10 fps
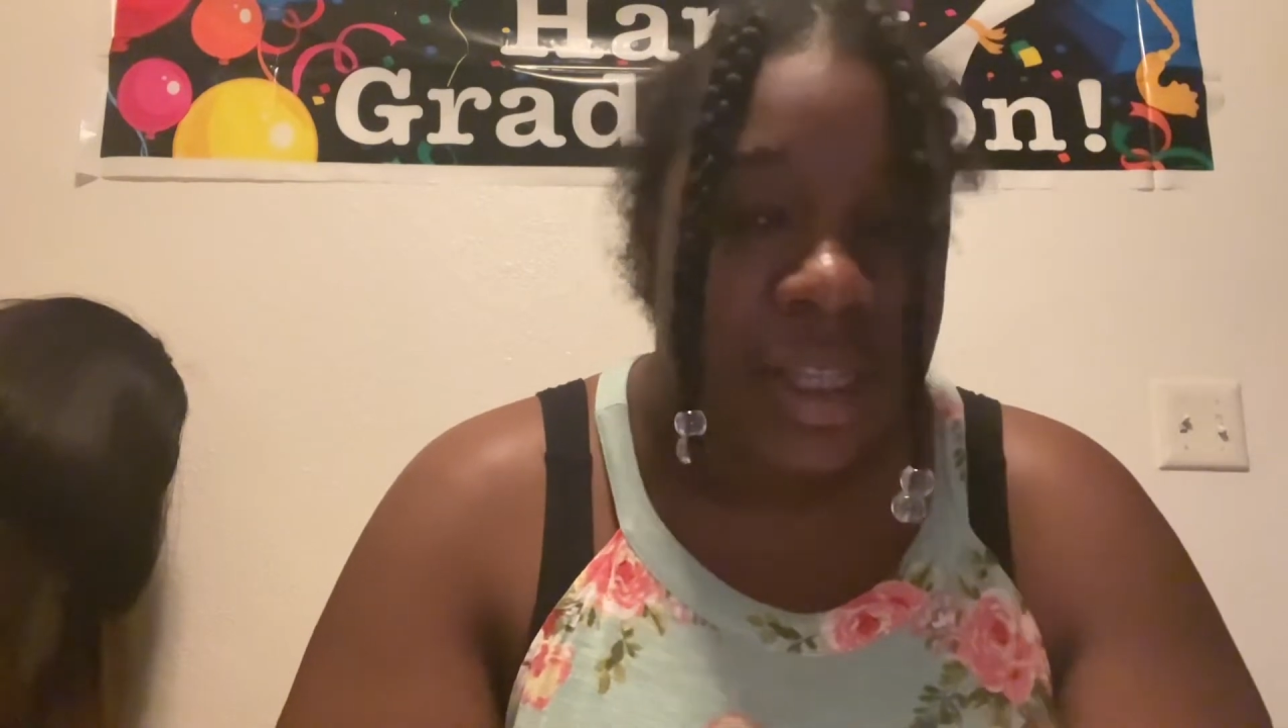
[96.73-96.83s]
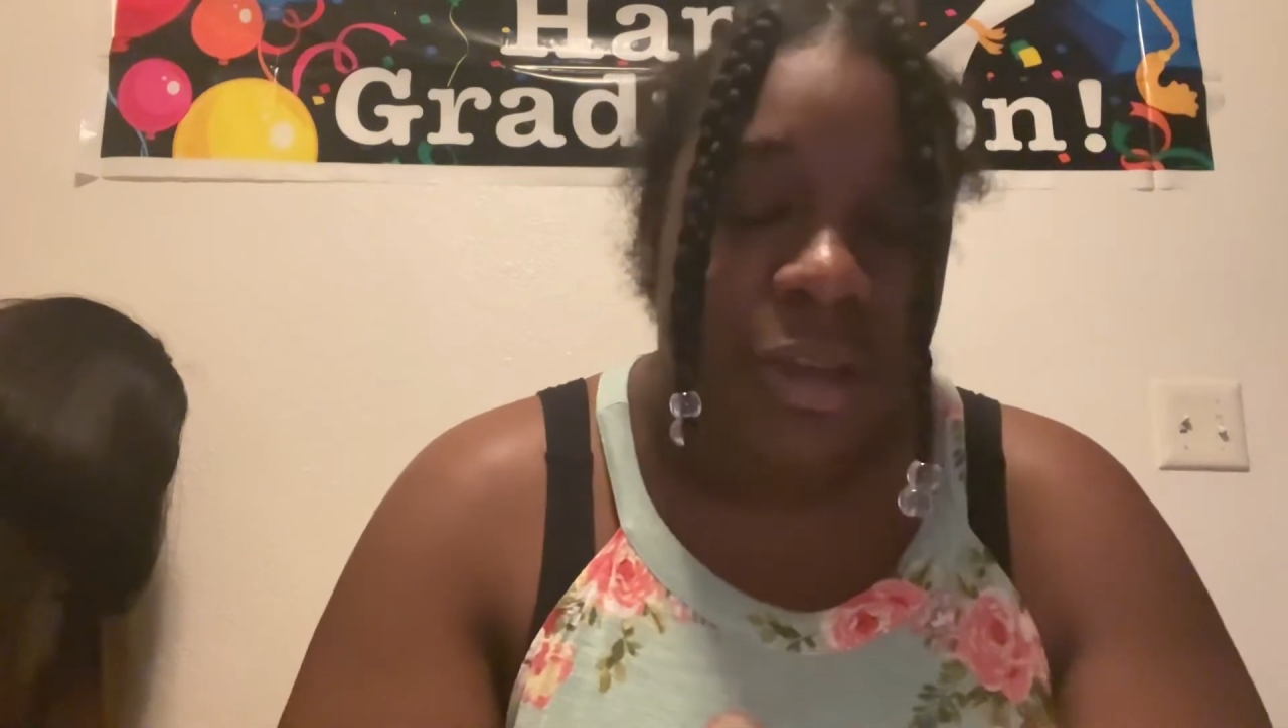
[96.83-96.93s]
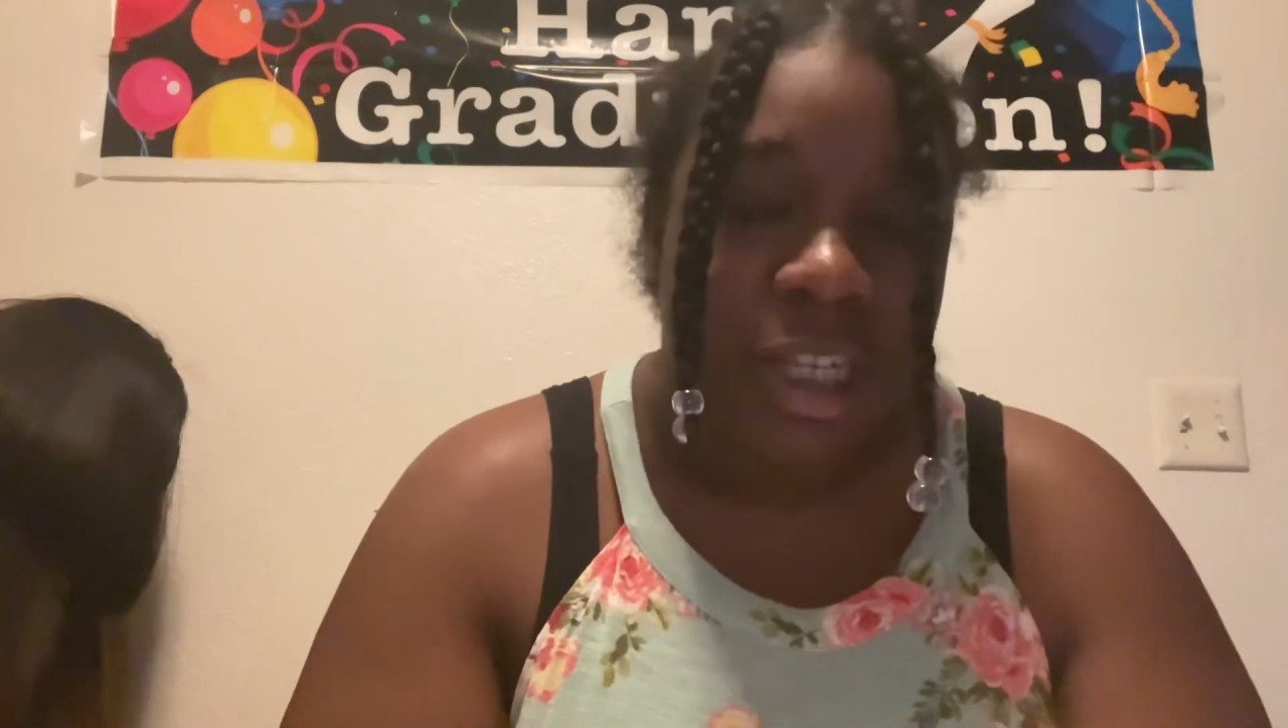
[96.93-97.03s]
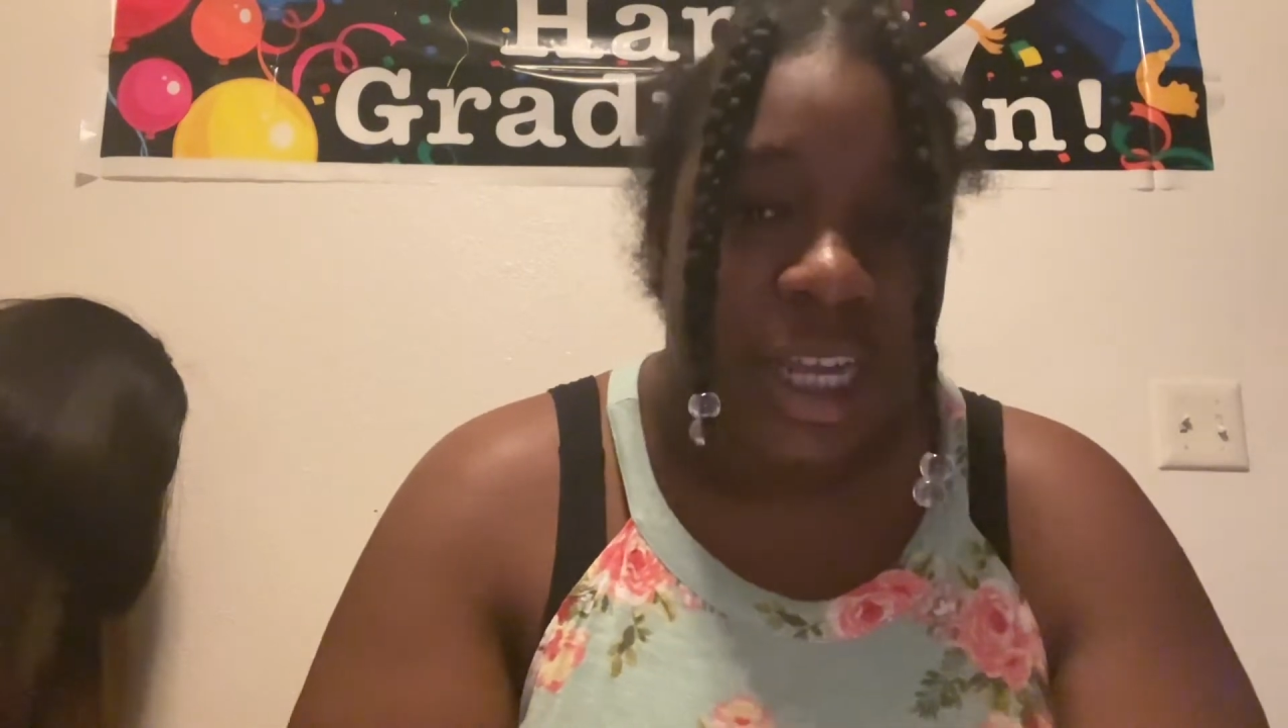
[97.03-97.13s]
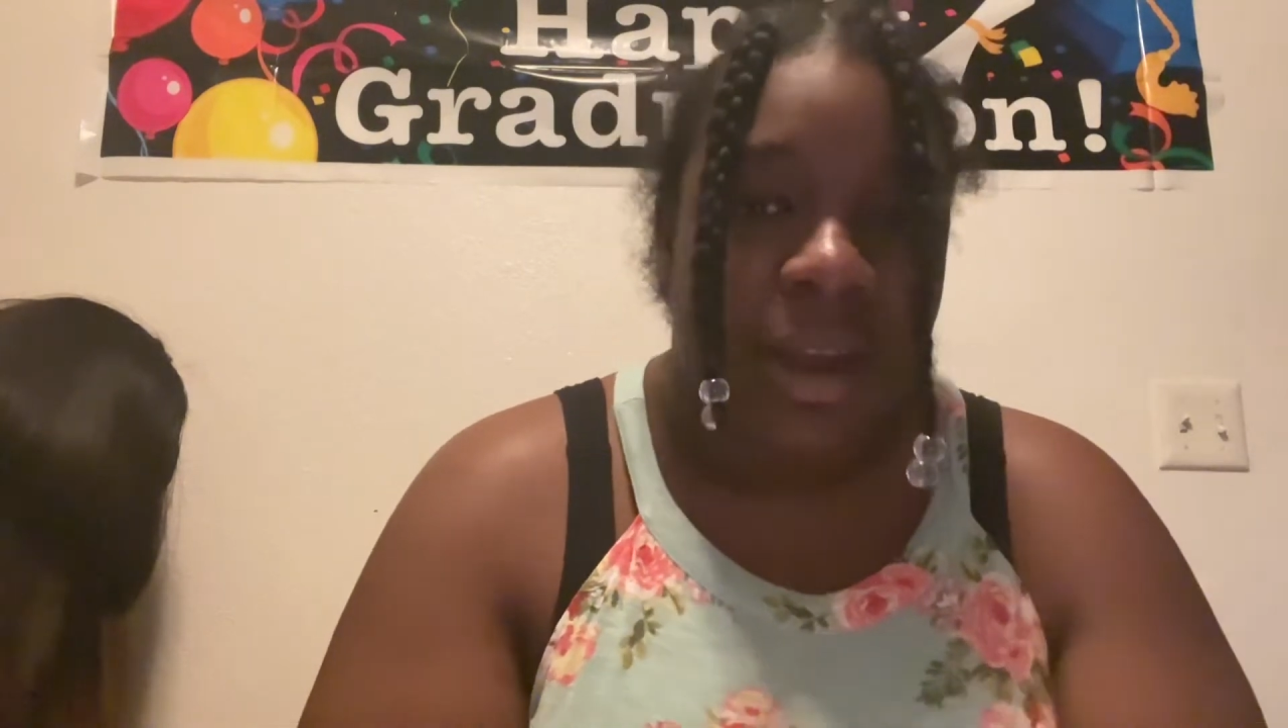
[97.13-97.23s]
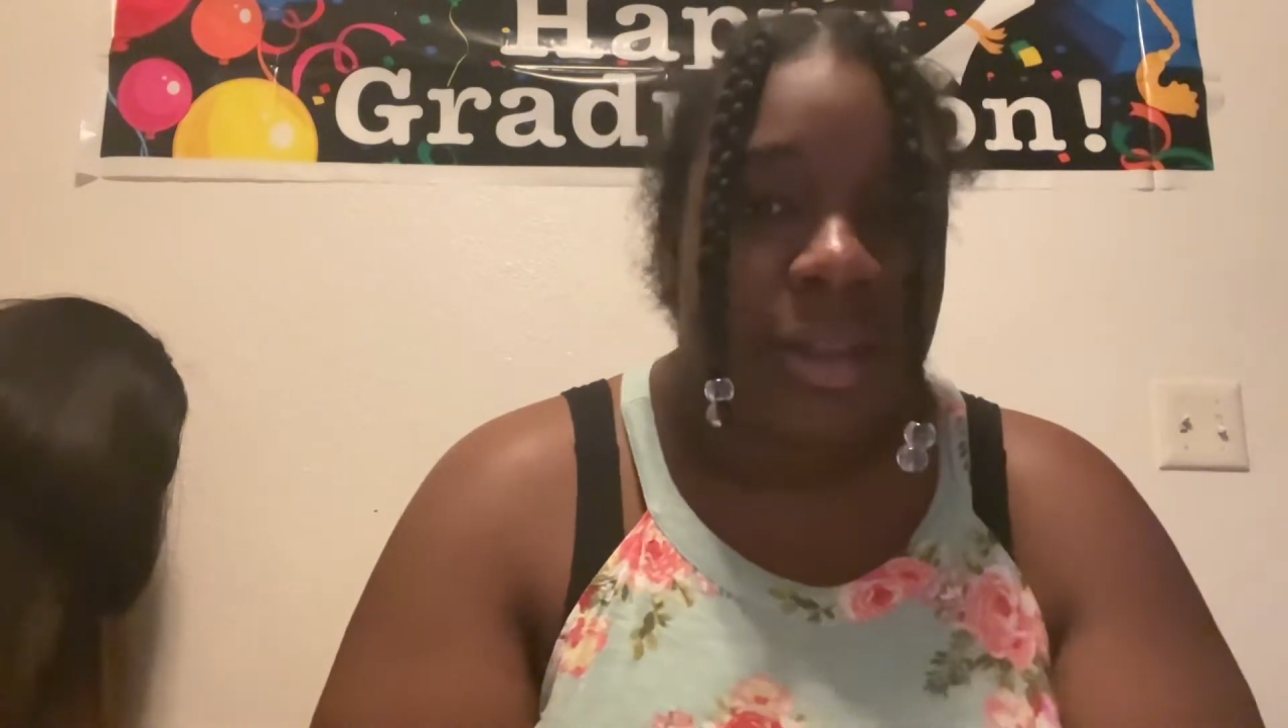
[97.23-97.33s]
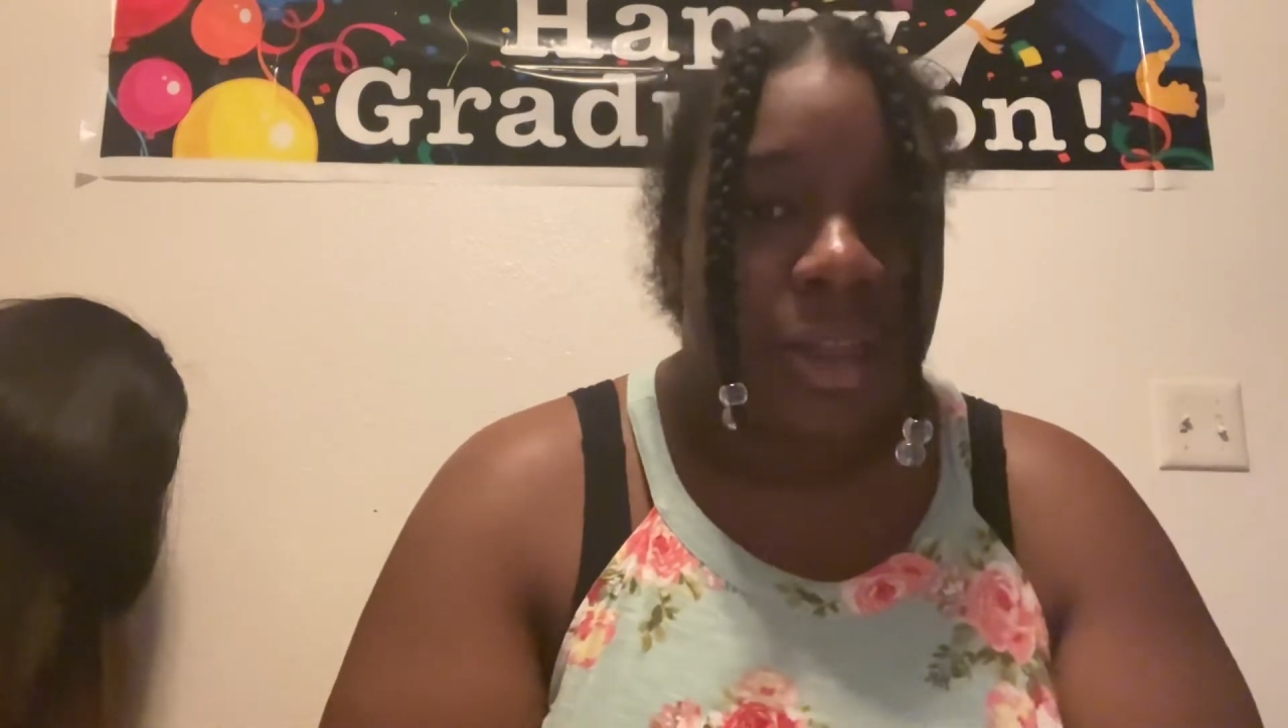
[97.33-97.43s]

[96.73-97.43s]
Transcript: so shout out